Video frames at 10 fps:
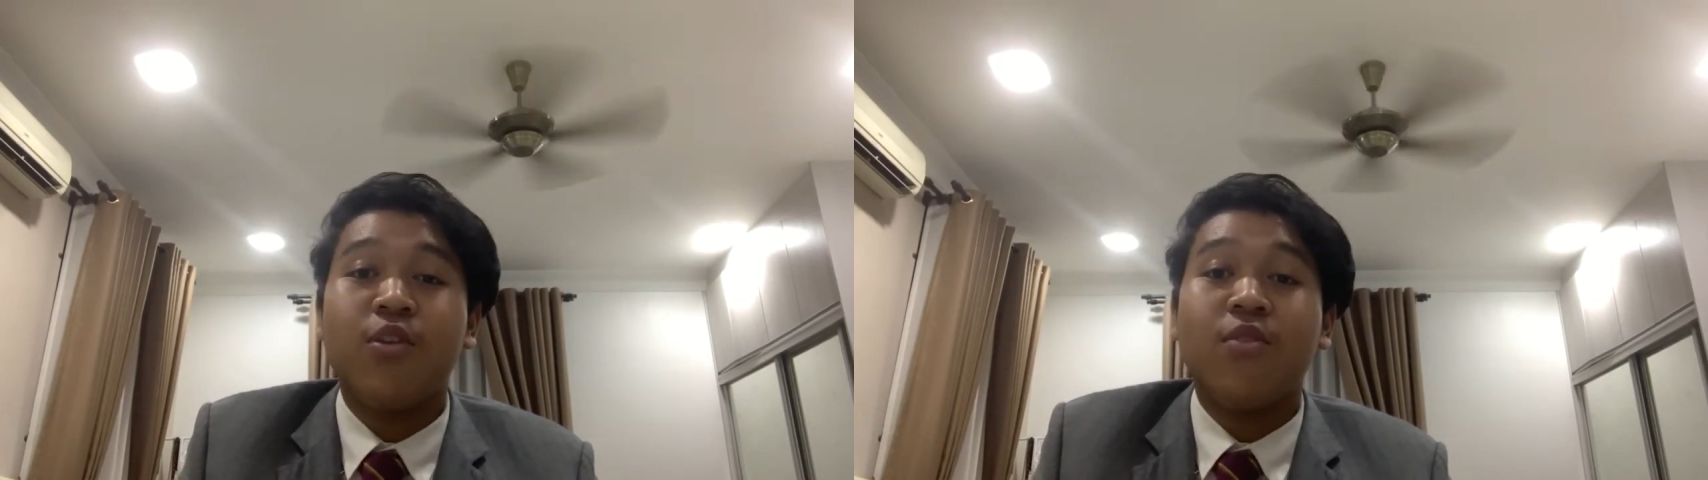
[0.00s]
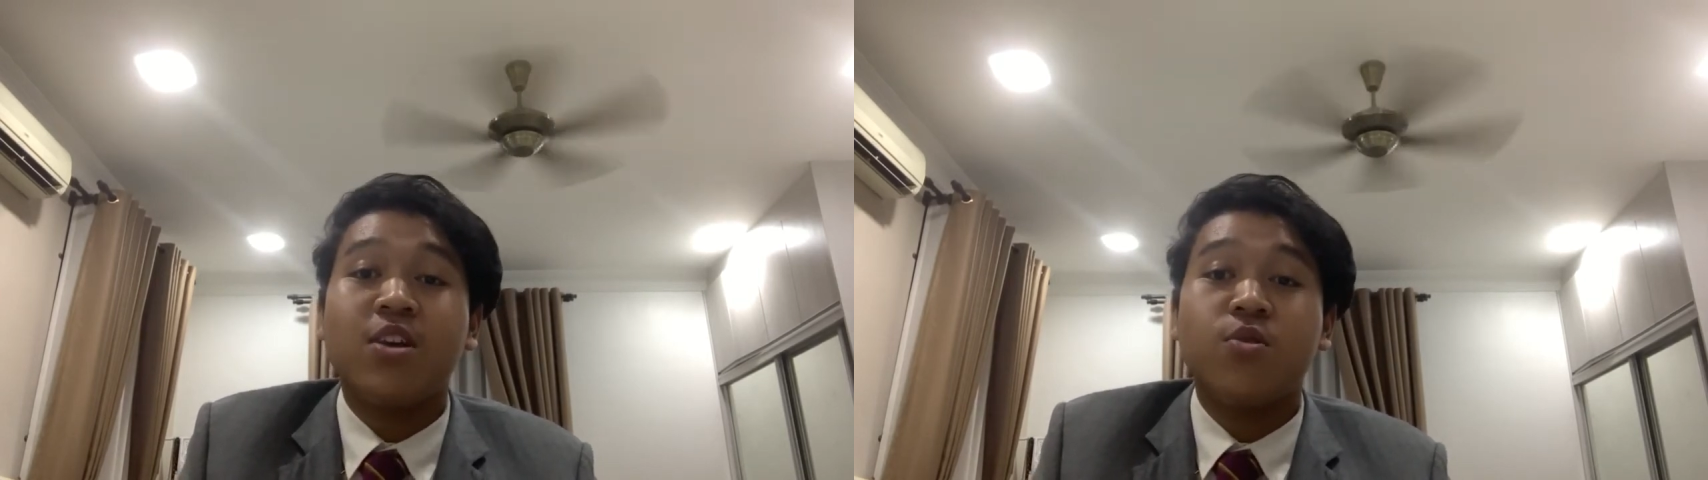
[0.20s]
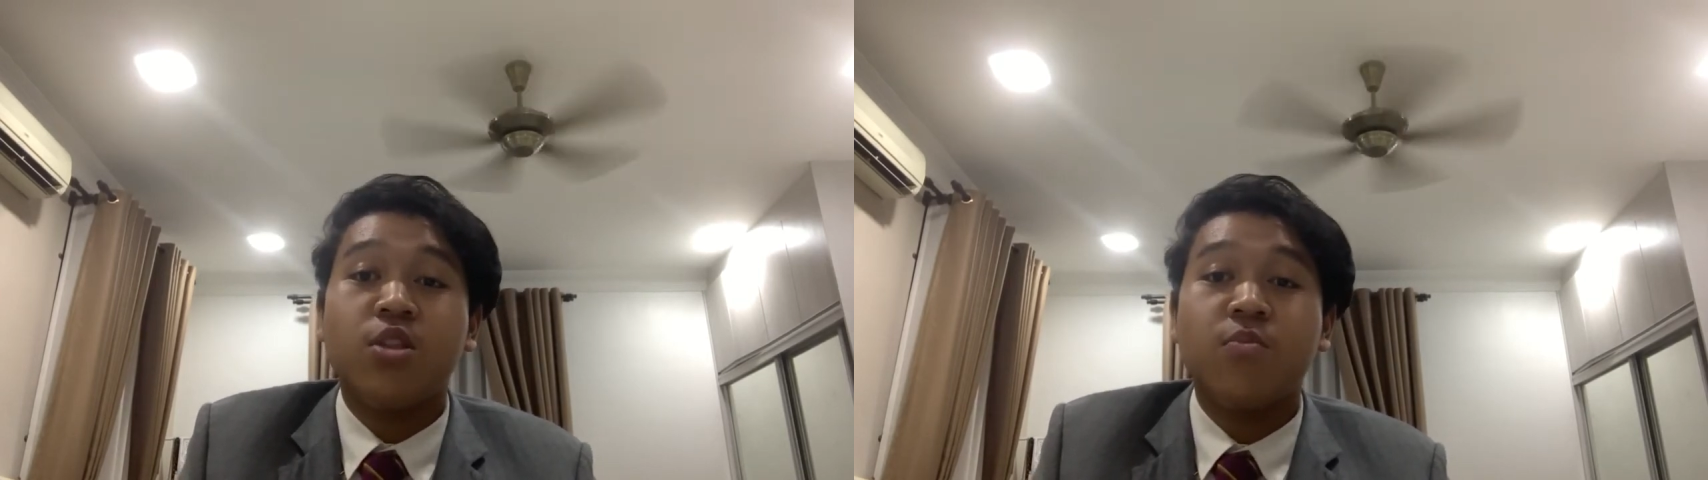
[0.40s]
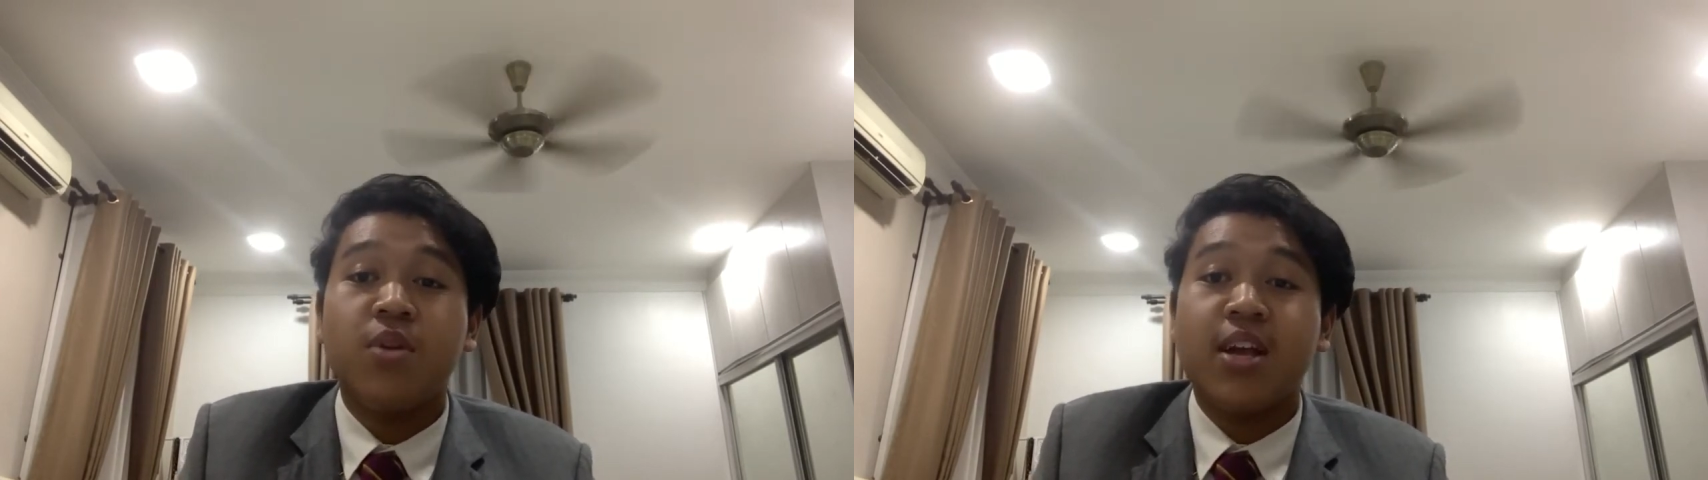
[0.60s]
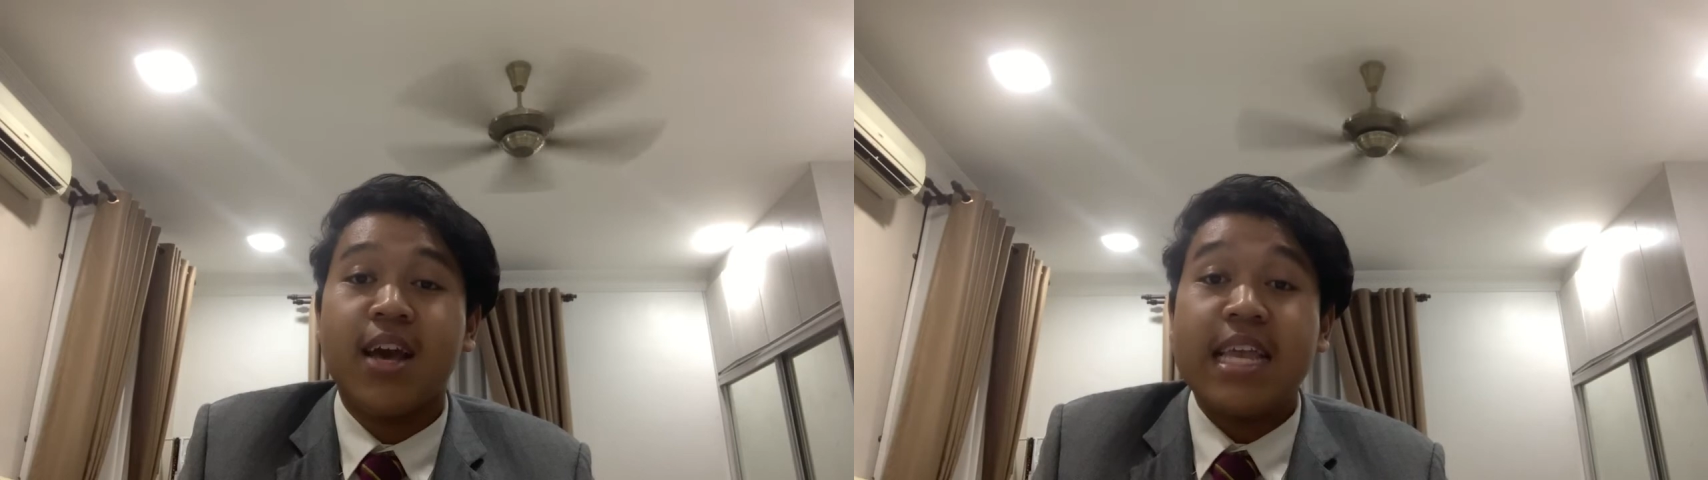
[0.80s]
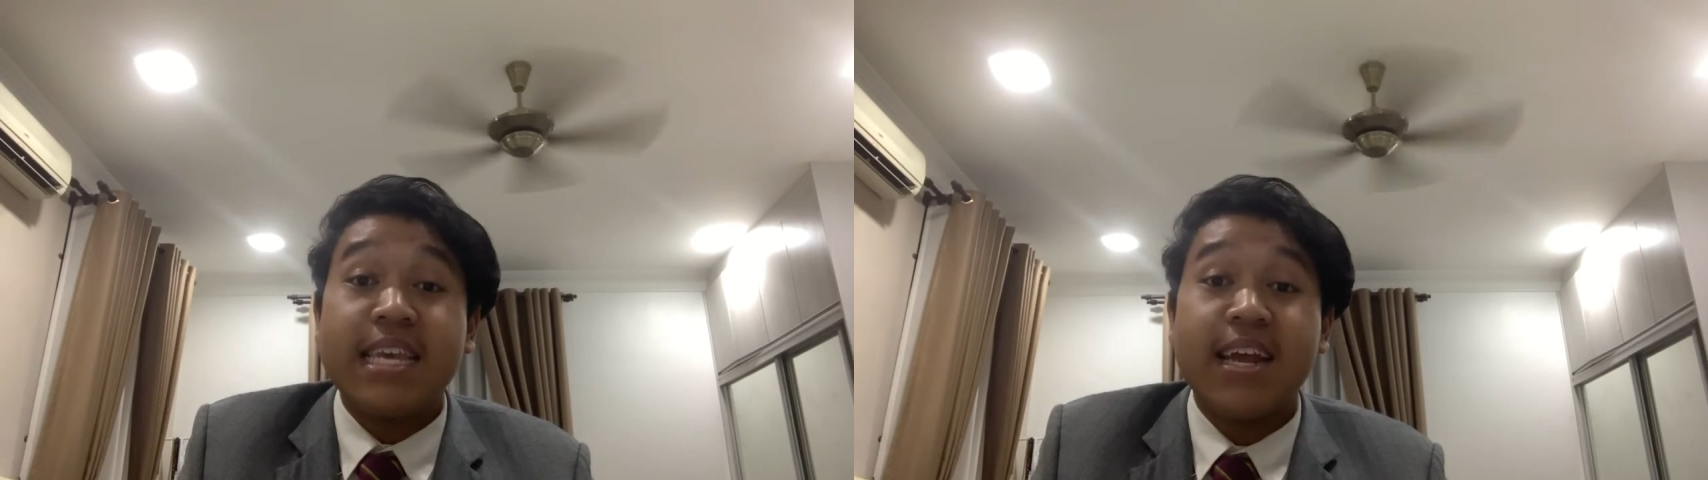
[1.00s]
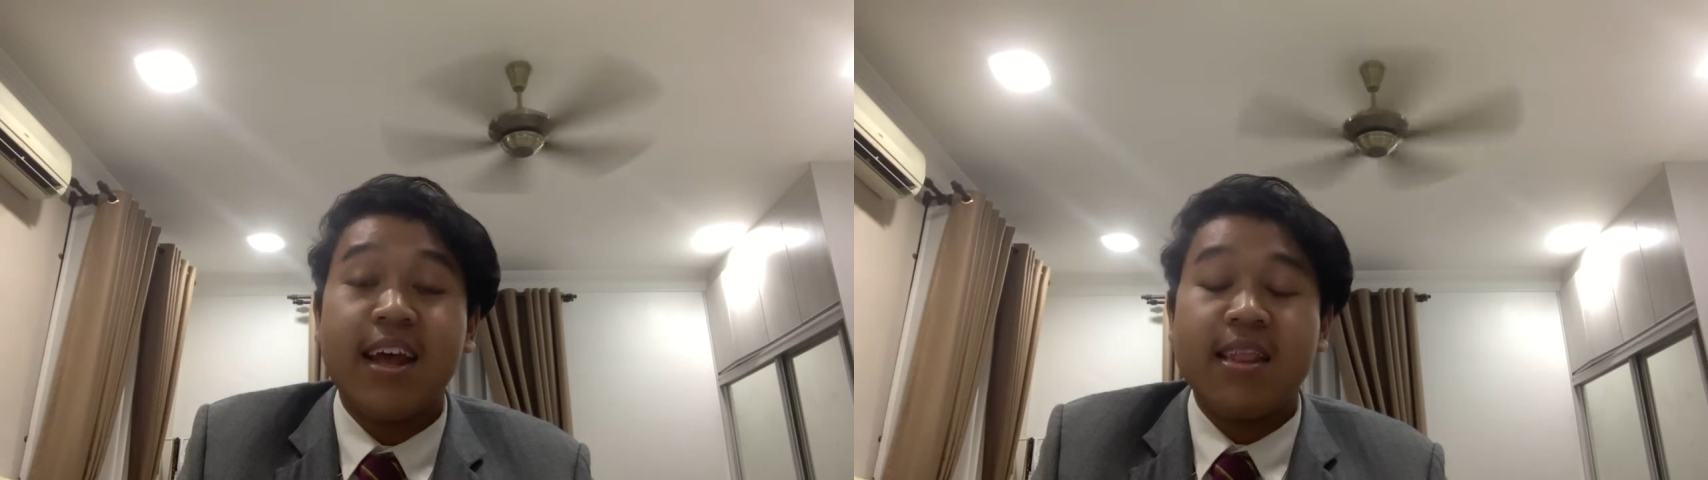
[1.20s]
with a suitable gadget